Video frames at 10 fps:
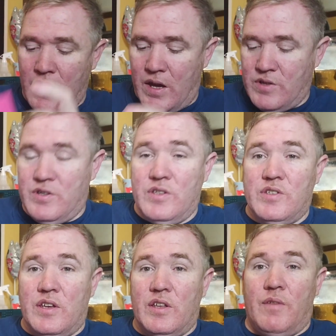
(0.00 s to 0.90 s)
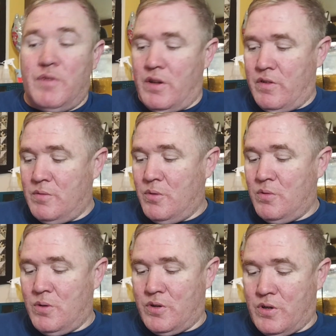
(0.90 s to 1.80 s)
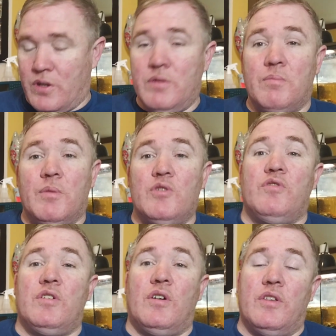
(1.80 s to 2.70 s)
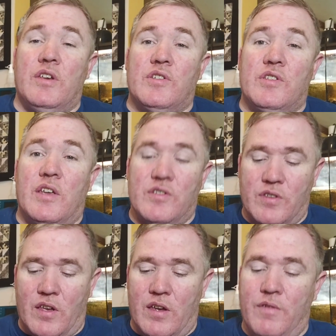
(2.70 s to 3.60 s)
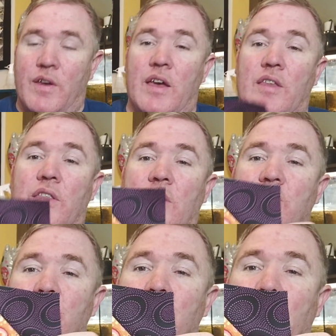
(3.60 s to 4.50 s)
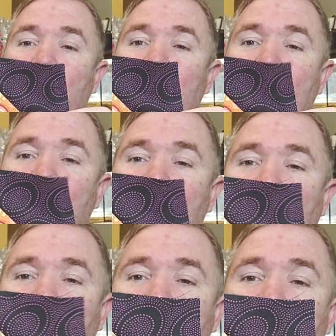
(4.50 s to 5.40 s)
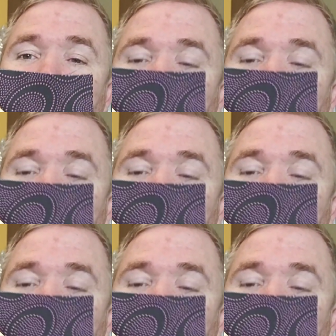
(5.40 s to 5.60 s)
and since then I've done a little more work on it, mostly on yesterday's live, and that's one of the other sections.